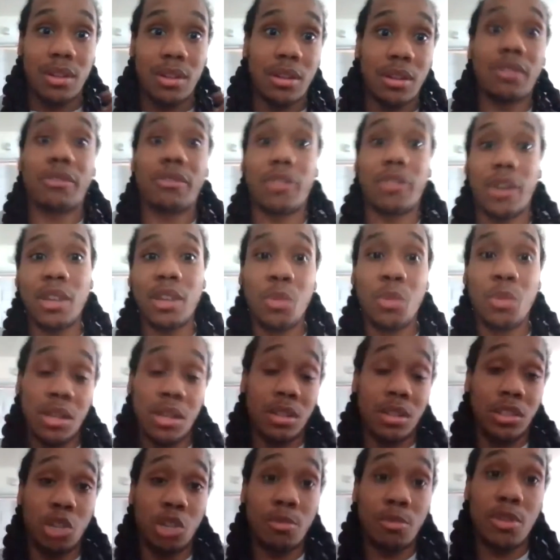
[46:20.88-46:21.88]
Friend, we
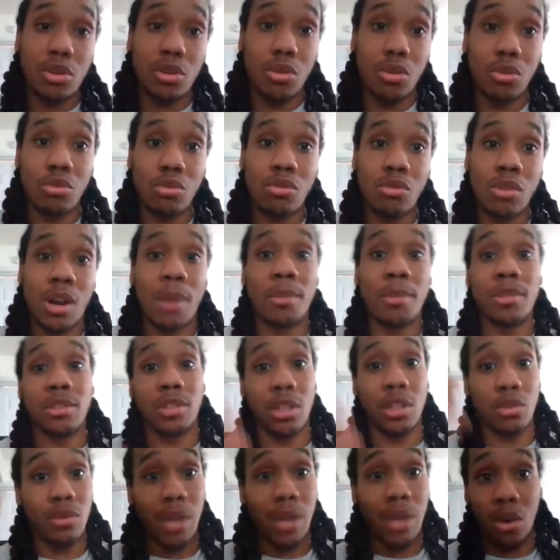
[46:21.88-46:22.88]
can still be cool. I'm just
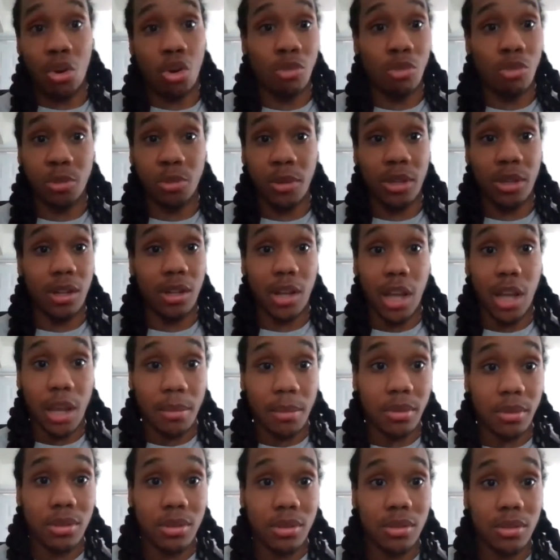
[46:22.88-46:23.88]
saying you got horrible spending
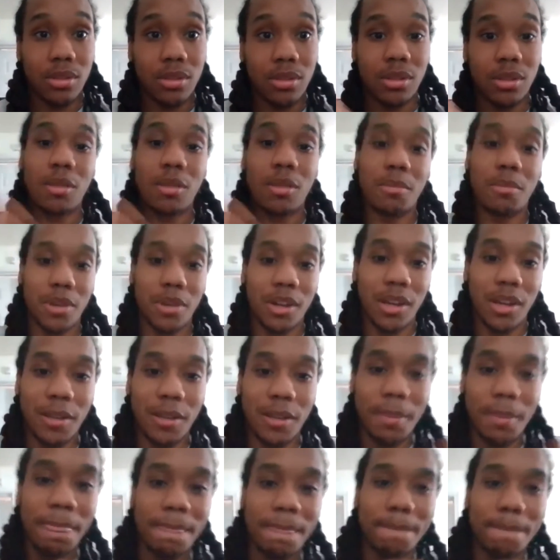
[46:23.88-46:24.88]
habits.
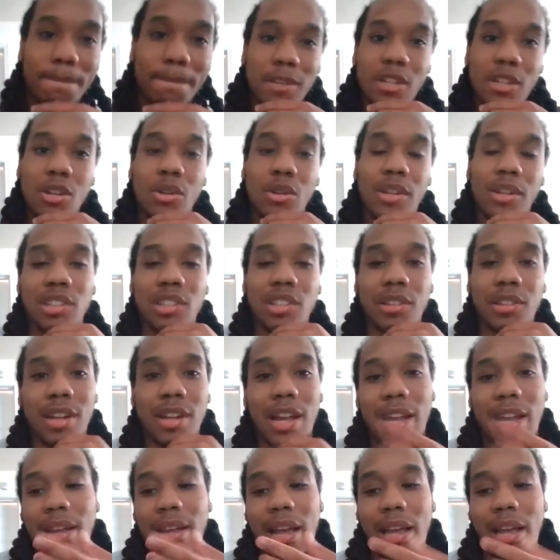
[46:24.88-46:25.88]
But that's something
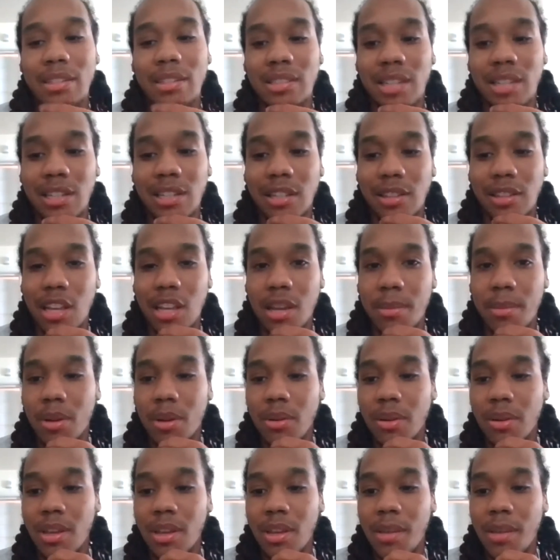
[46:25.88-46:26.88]
I just like to think
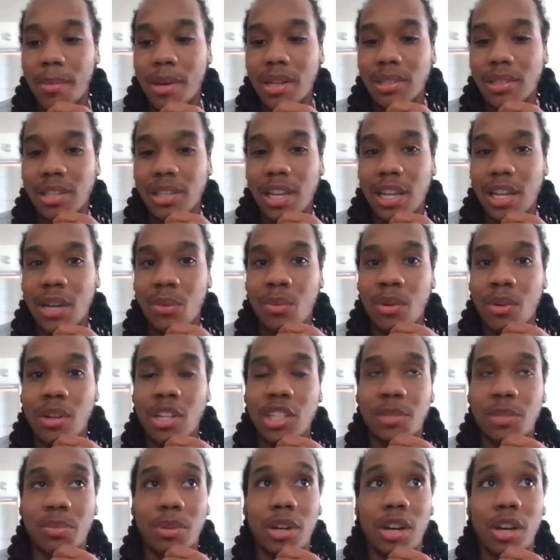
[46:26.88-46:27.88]
about. And my second one
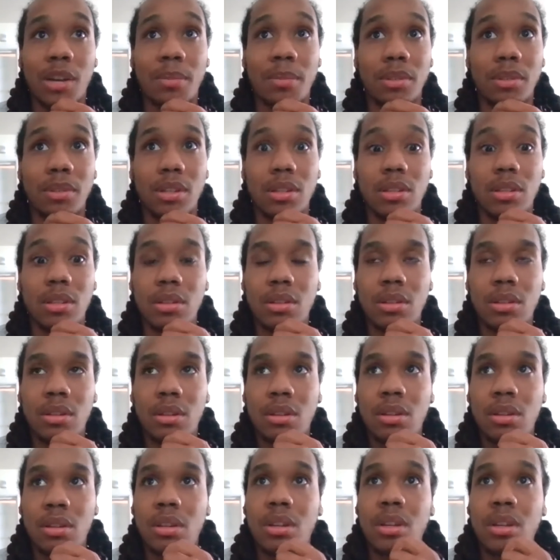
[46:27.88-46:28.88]
is probably
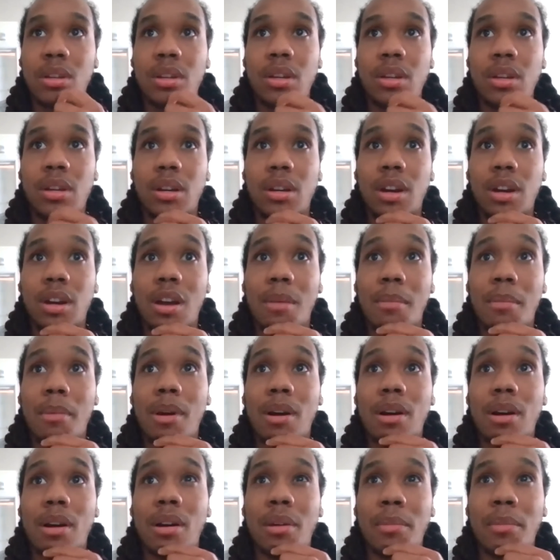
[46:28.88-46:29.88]

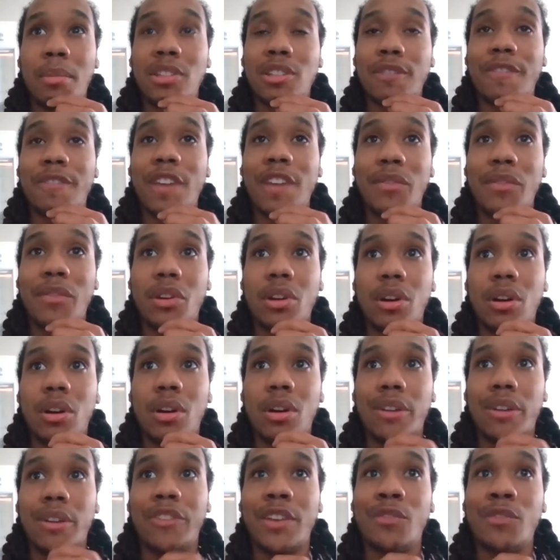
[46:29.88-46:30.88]
it's a favorite
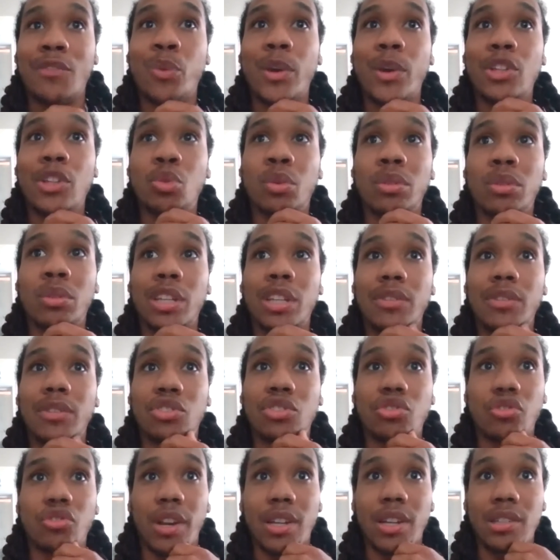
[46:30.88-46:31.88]
card, favorite way to relieve
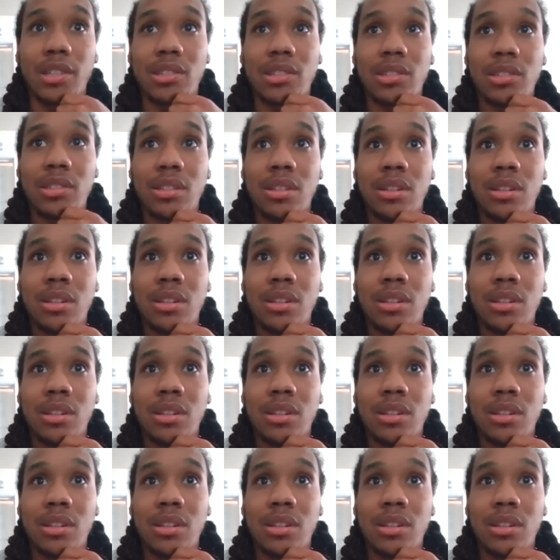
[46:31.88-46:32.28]
stress.